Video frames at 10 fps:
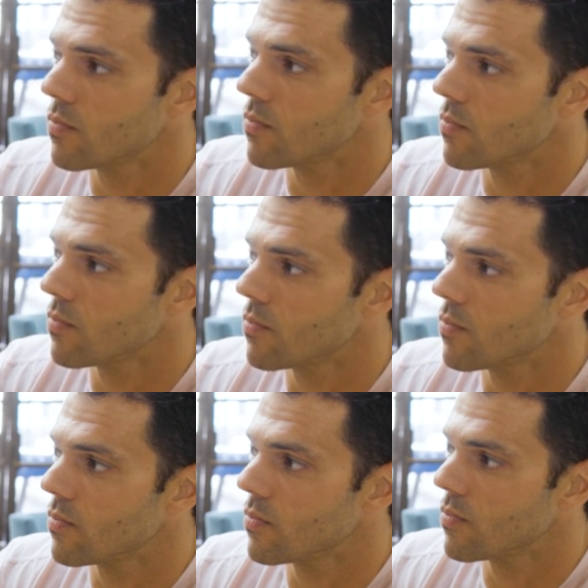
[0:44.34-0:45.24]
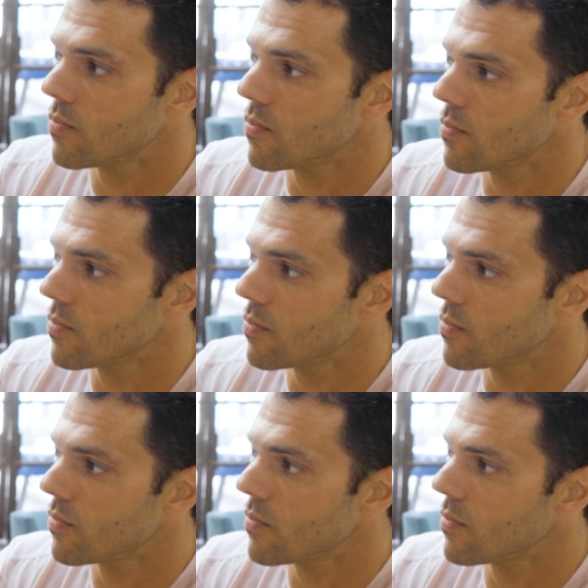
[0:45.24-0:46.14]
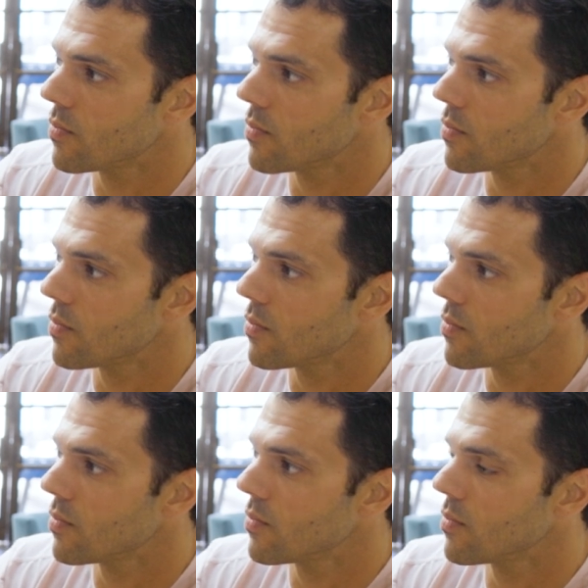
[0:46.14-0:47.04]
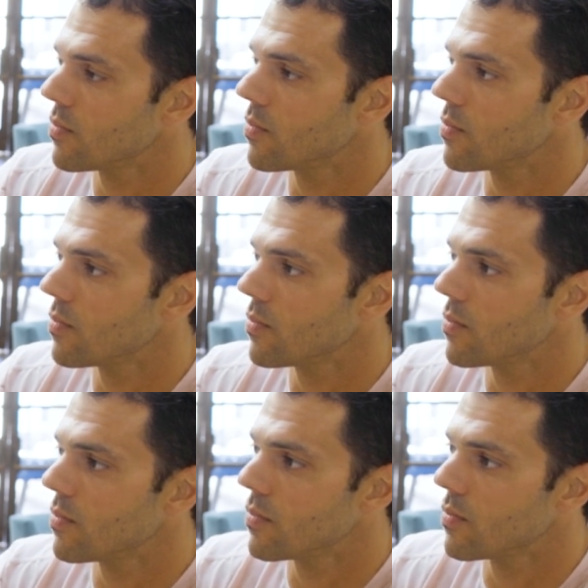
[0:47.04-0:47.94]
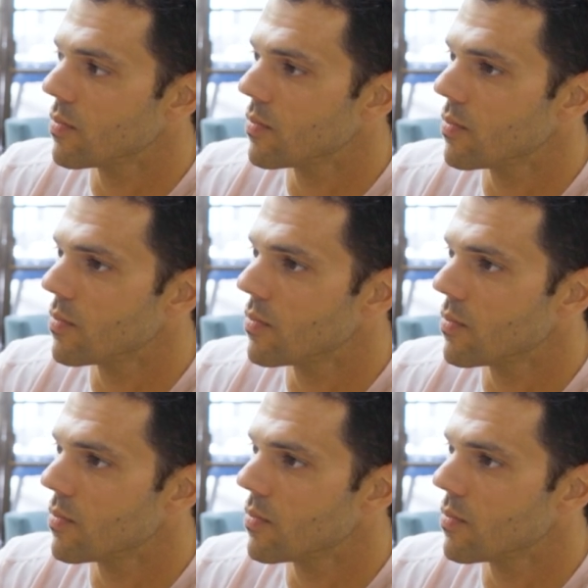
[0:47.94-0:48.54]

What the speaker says: (not speaking)